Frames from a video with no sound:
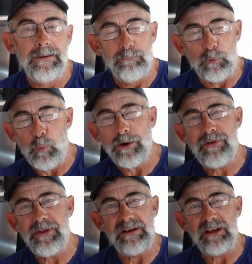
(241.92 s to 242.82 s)
But one
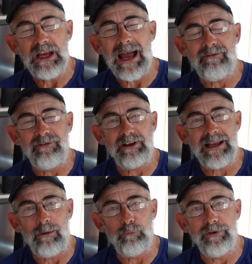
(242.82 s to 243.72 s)
thing that you haven't
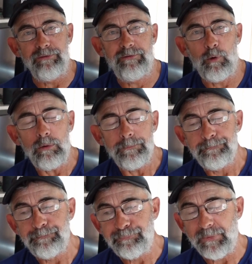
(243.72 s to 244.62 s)
accounted for,
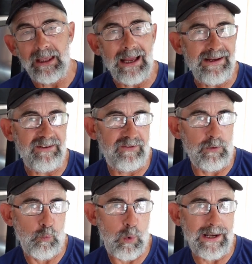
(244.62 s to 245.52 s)
and it's
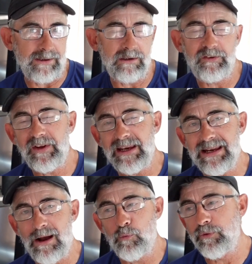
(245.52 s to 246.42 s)
the wind. Let's say
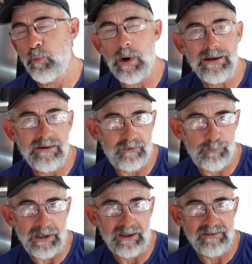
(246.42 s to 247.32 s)
now the wind is
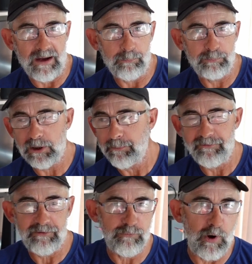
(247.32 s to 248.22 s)
picked up, coming
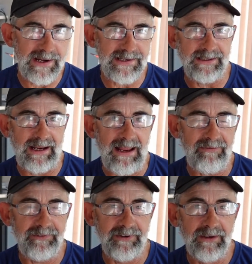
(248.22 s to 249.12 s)
from right to
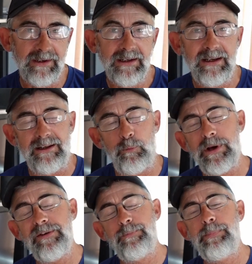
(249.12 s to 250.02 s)
left, and the
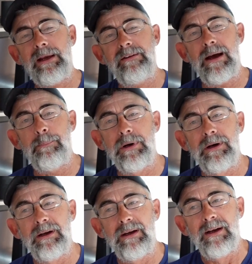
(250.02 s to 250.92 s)
wind's picked up.
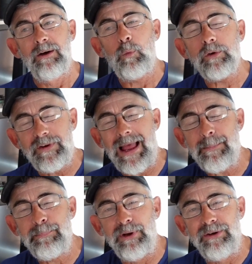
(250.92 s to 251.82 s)
What's
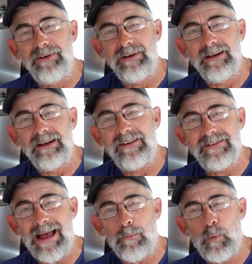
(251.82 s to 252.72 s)
happened is
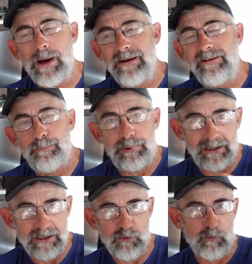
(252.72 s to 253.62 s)
that wind is
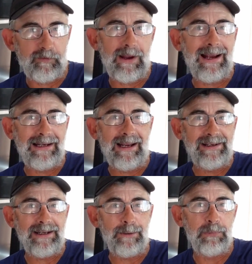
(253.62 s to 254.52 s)
picking your fly
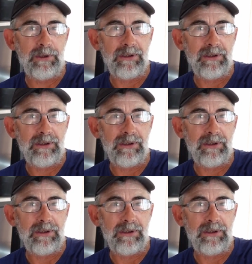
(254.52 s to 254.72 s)
line up,